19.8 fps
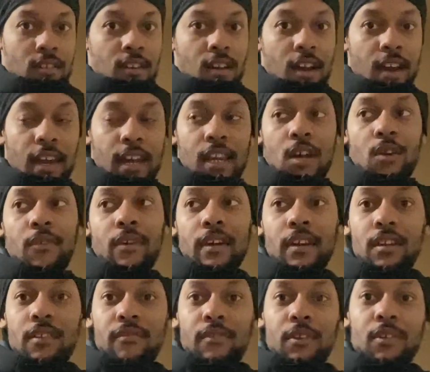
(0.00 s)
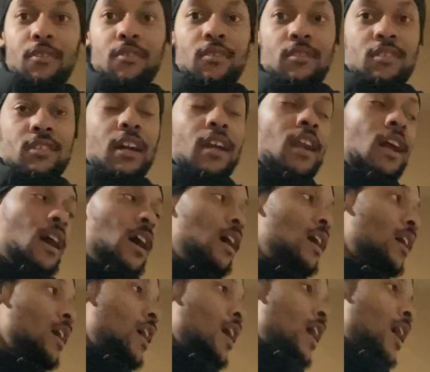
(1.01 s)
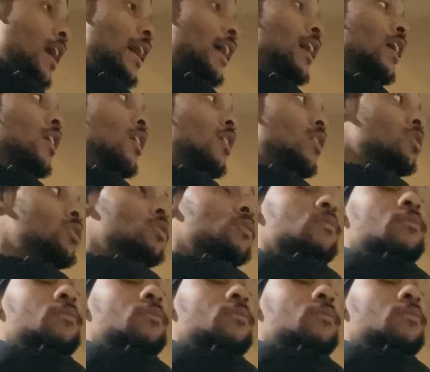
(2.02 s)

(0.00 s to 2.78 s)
I ain't no interviewer. Say nah. I ain't gonna hold you.